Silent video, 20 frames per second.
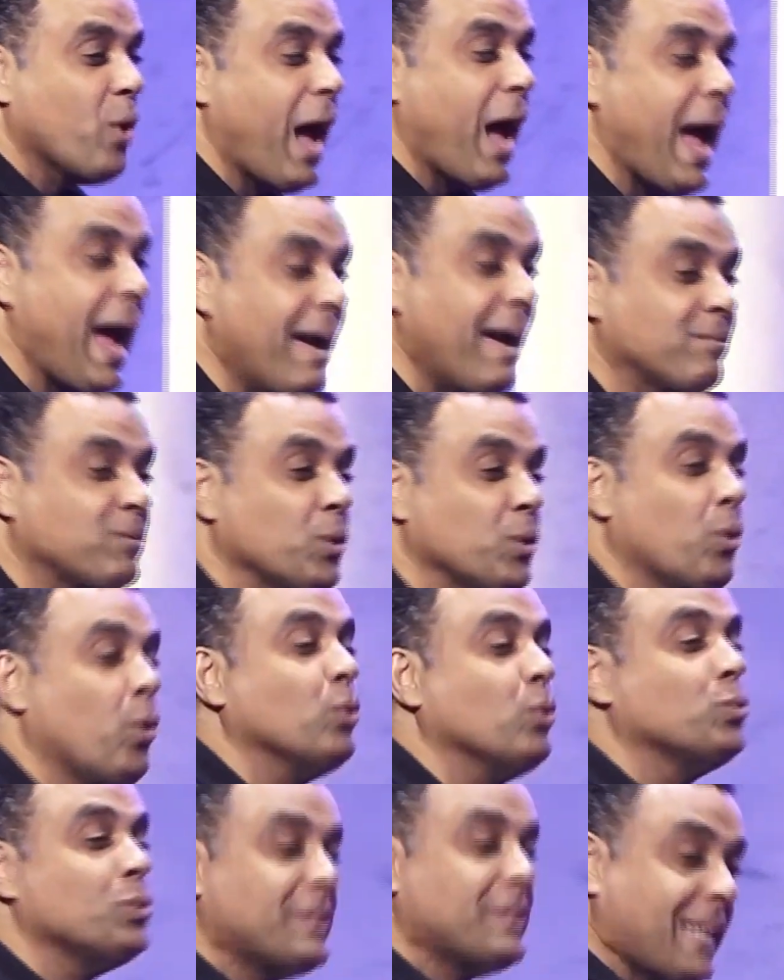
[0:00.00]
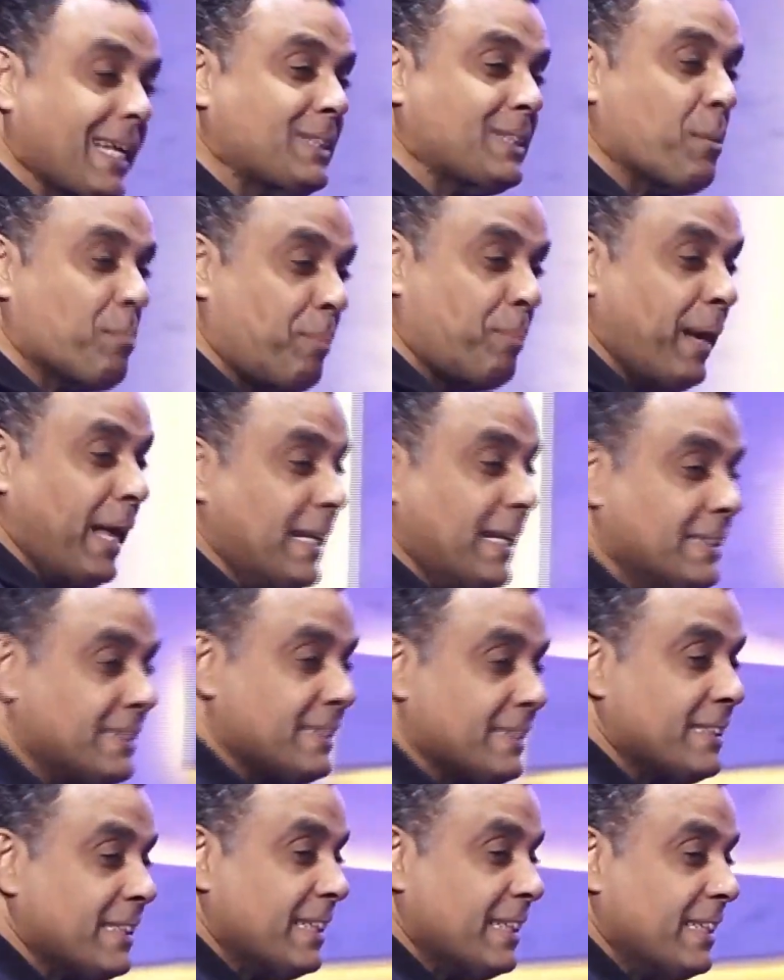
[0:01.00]
I have to go to such a place
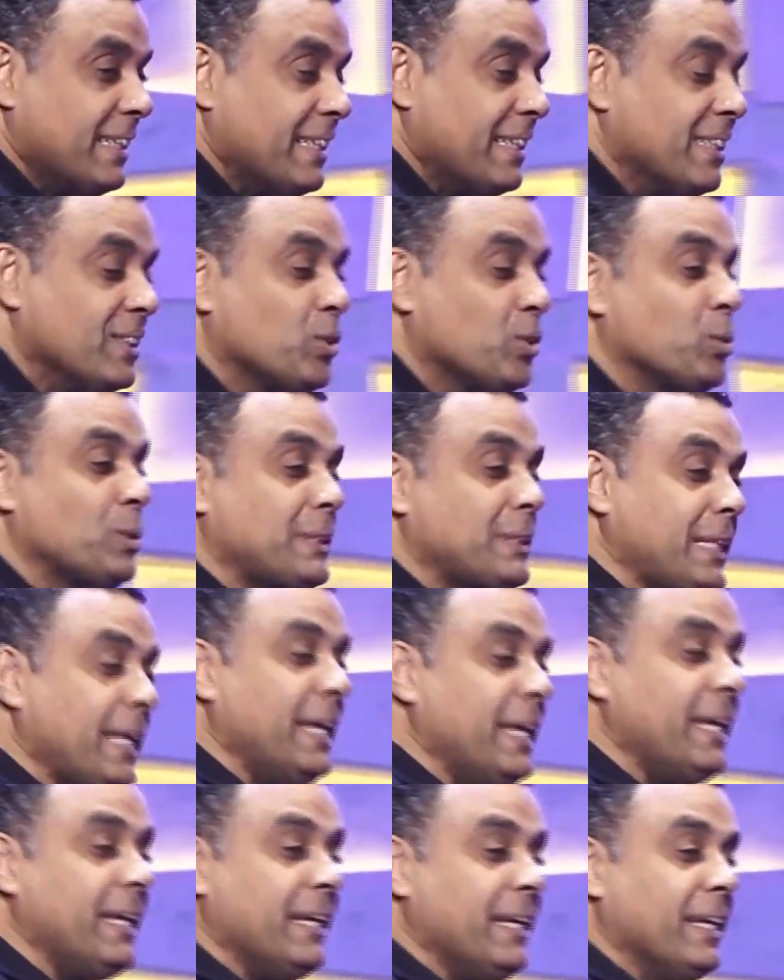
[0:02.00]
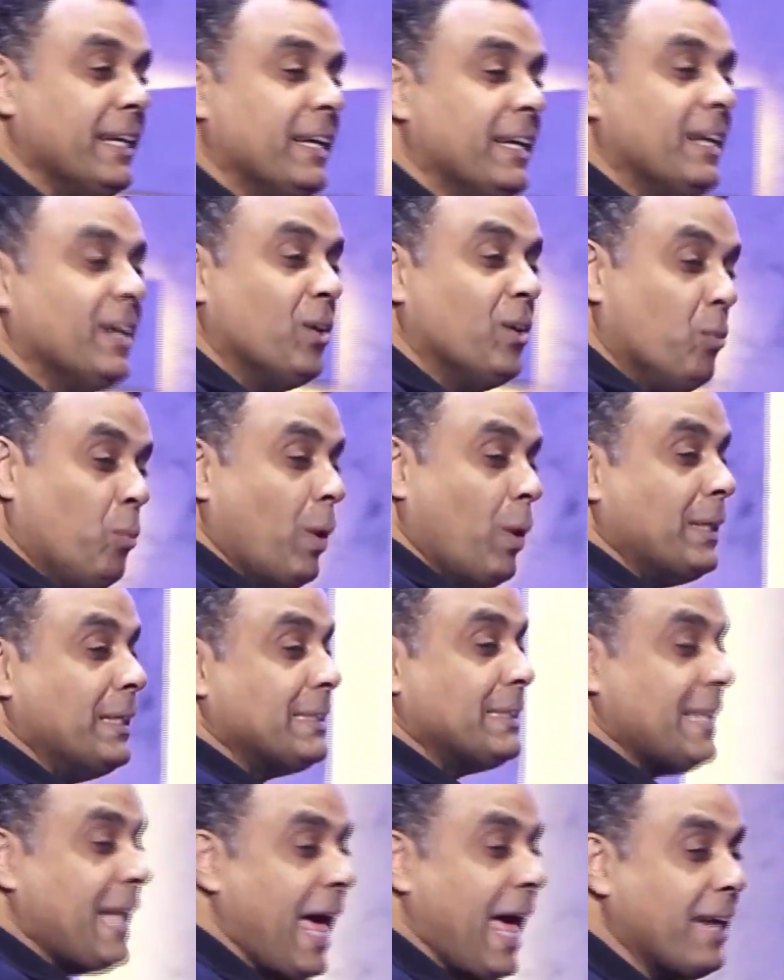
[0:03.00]
to see what it's
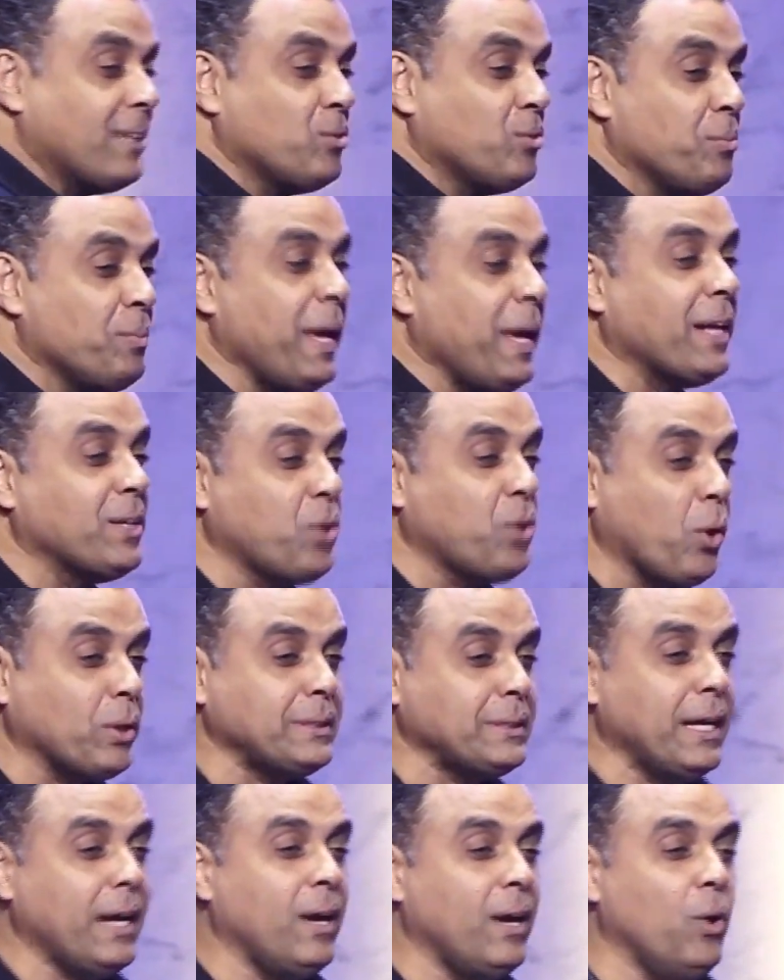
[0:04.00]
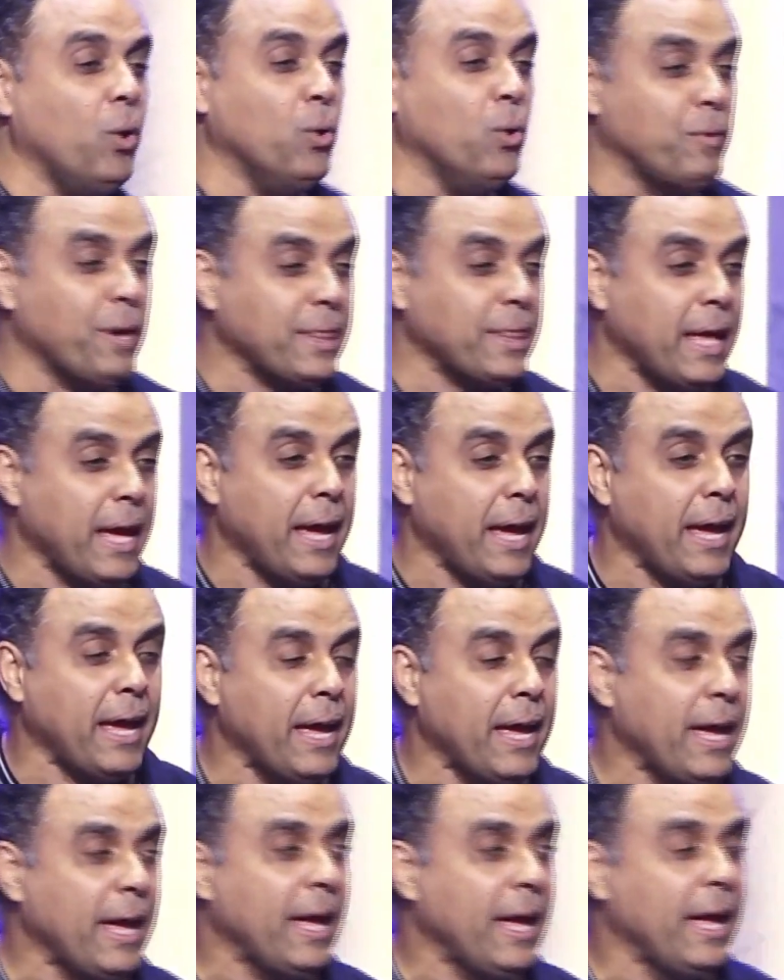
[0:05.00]
like to be a doctor over there.
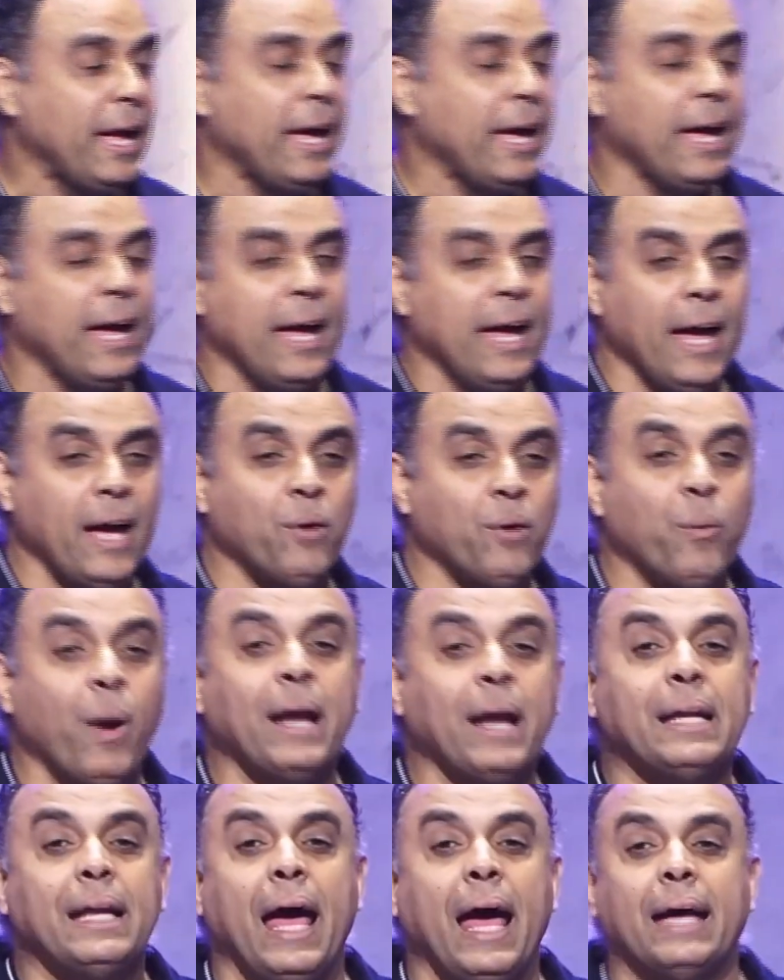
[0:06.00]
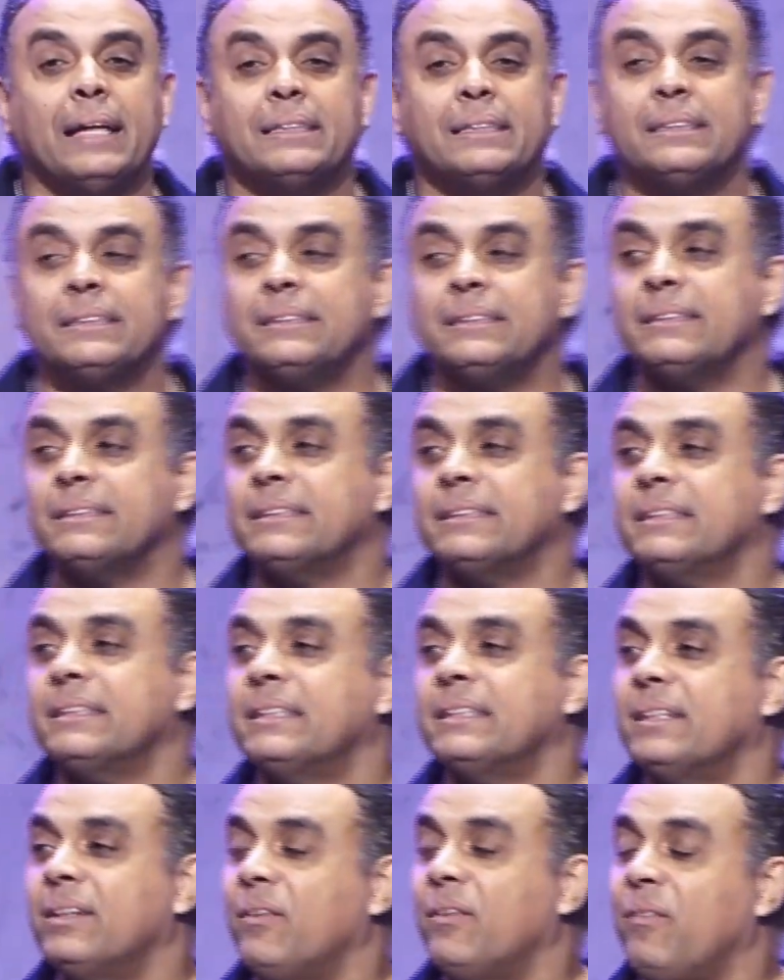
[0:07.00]
And one night,
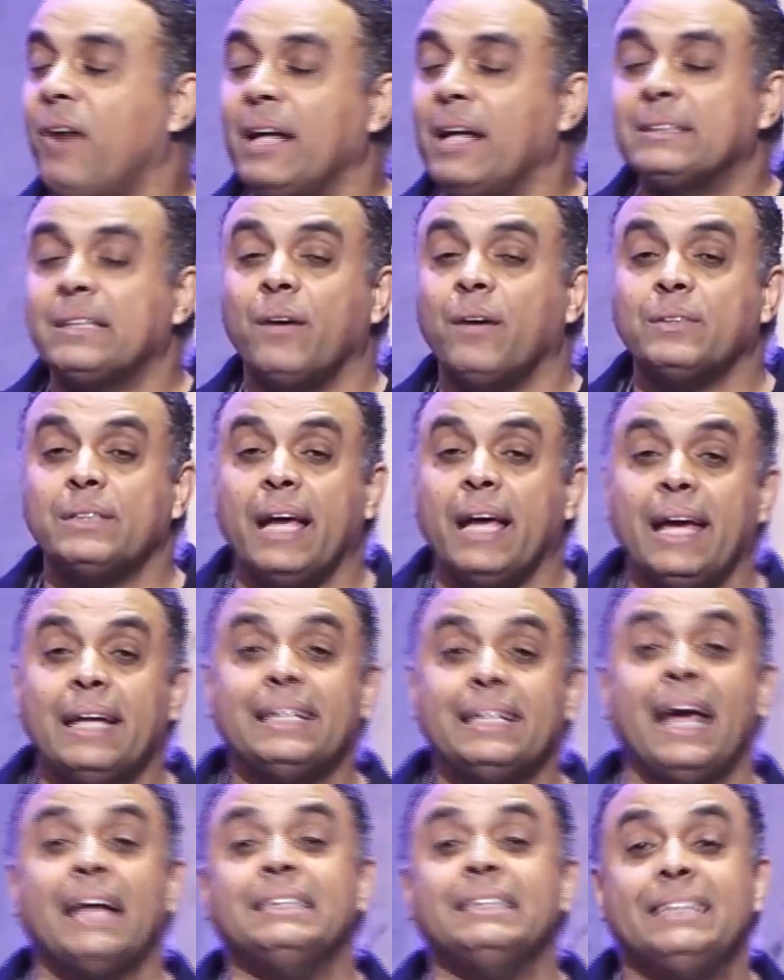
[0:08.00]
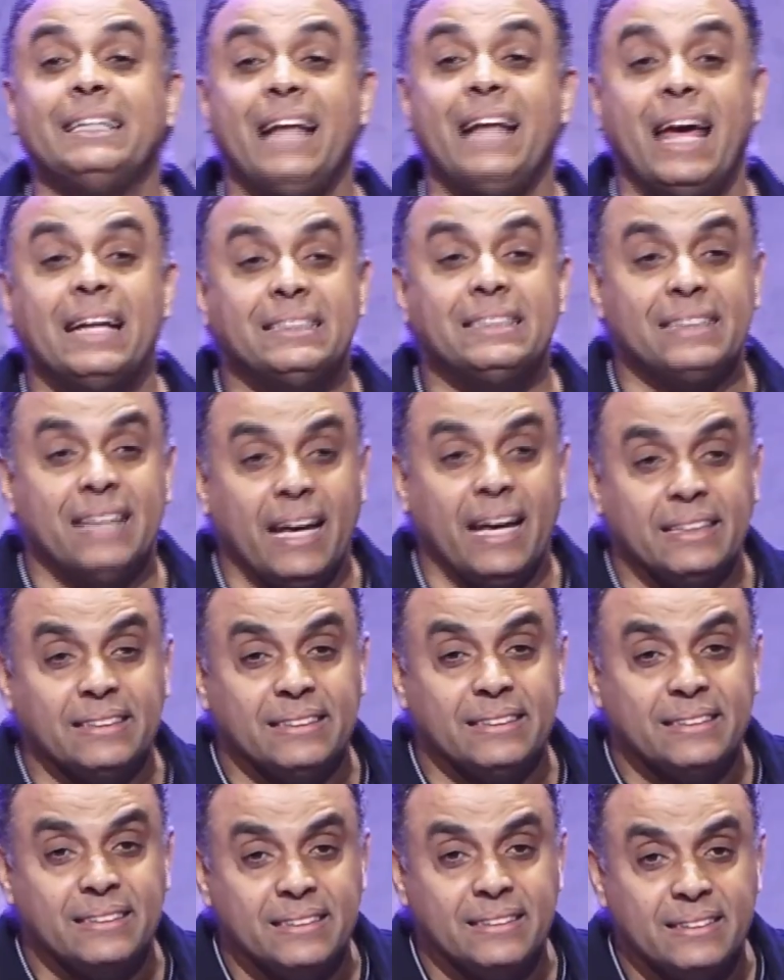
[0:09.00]
whilst I was there in 1988,
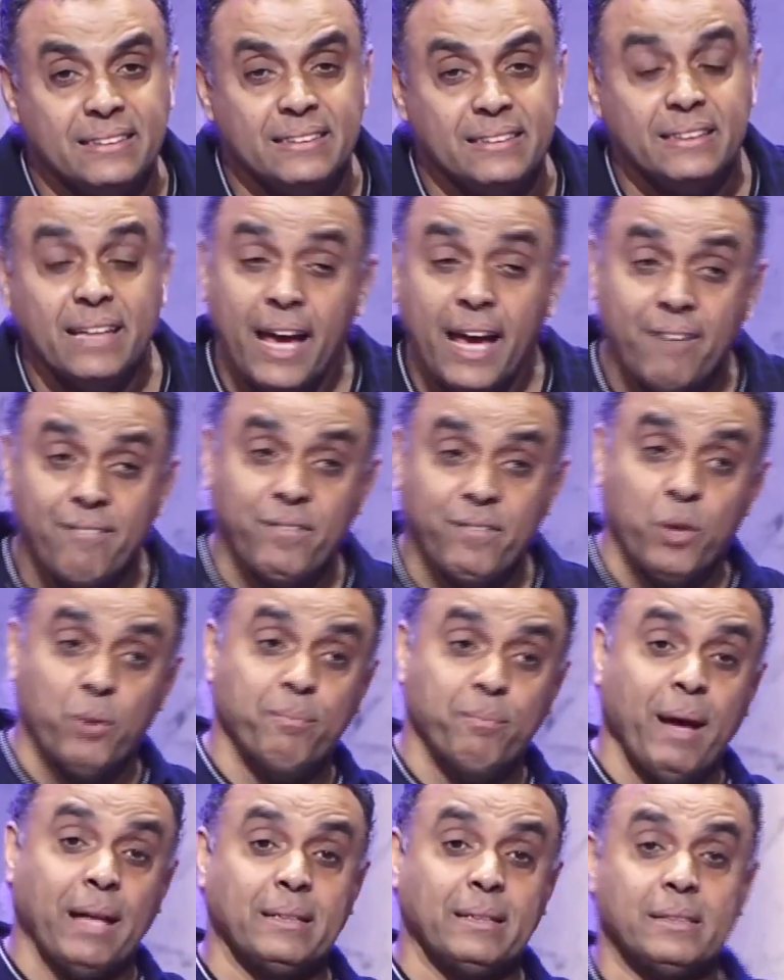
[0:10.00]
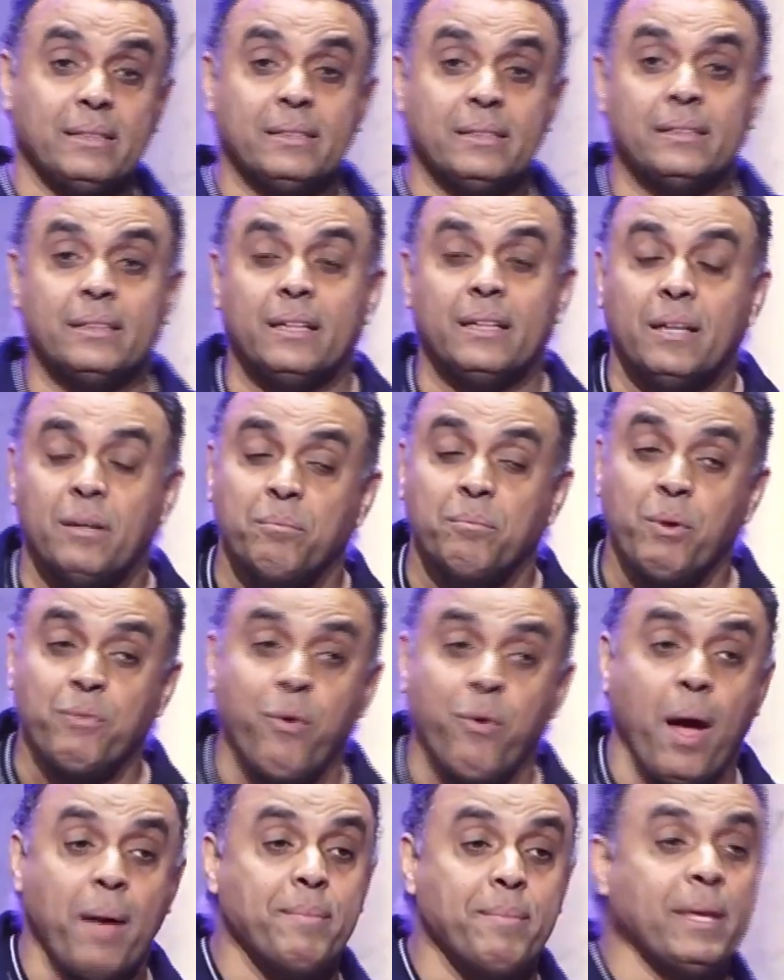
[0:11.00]
a few months before
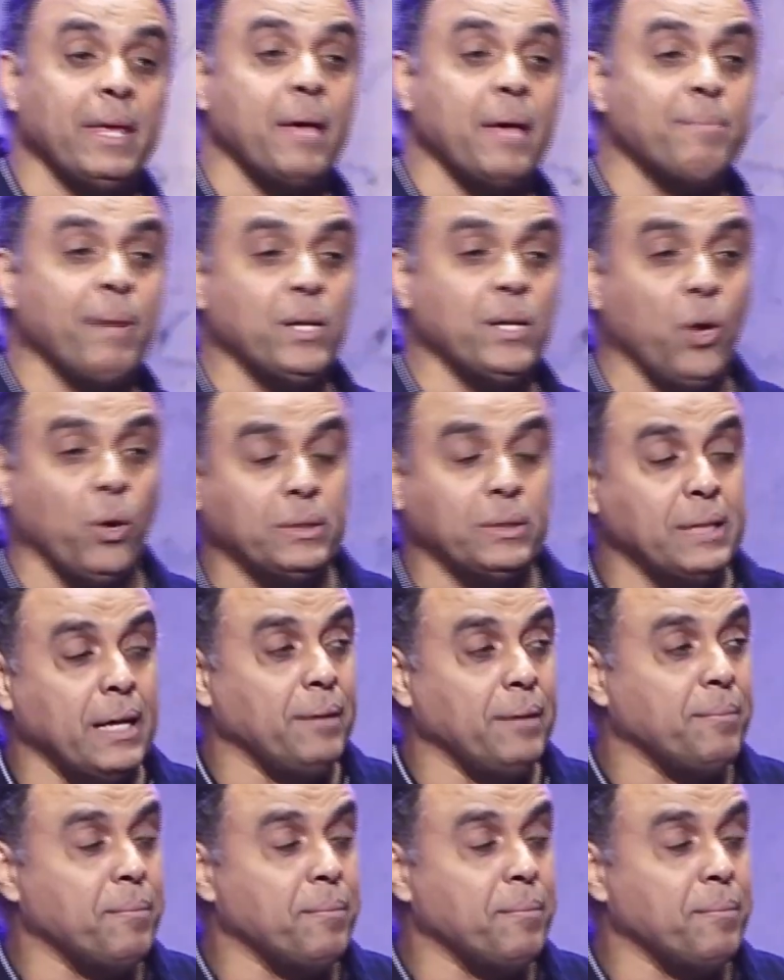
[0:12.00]
I became a doctor,